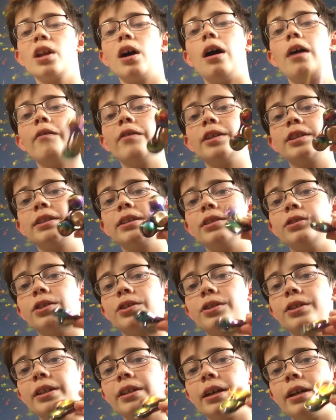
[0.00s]
Obviously
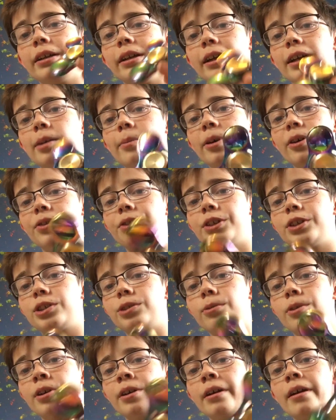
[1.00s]
the thing I like about
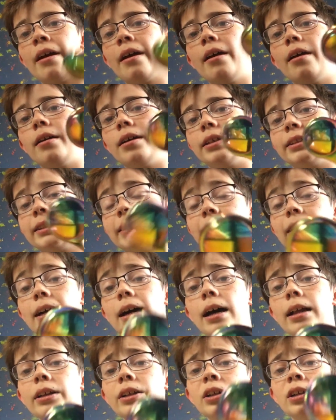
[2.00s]
this one is the
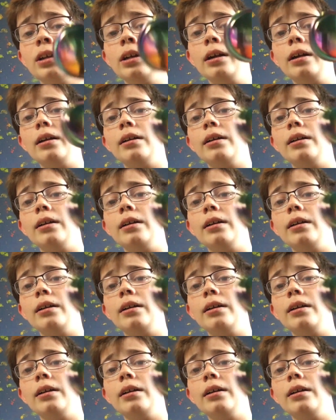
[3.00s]
color.